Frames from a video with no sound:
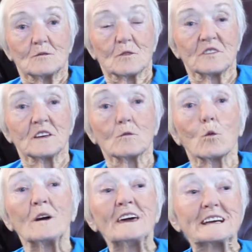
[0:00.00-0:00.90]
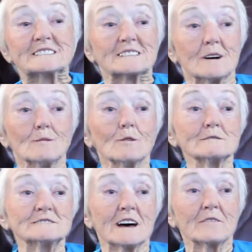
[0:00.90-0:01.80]
within weeks
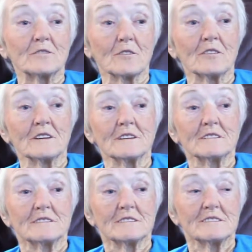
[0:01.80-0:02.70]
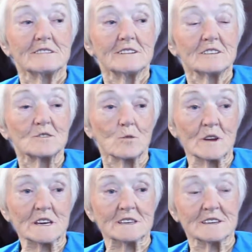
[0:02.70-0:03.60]
almost after the
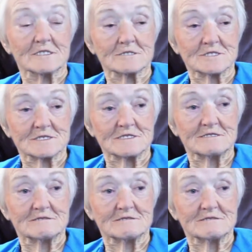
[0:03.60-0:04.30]
20 years.